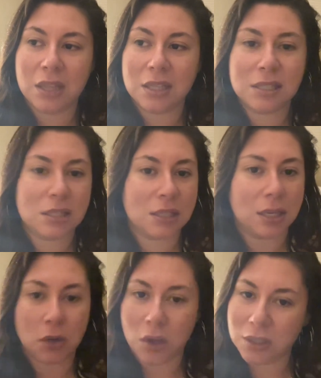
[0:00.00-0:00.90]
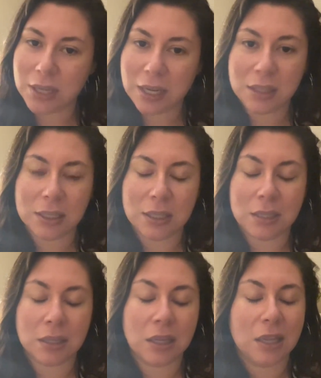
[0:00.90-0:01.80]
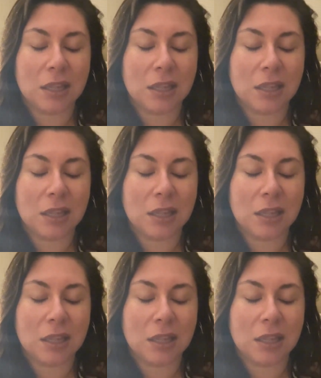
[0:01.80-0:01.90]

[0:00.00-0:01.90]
this isn't an all-day thing.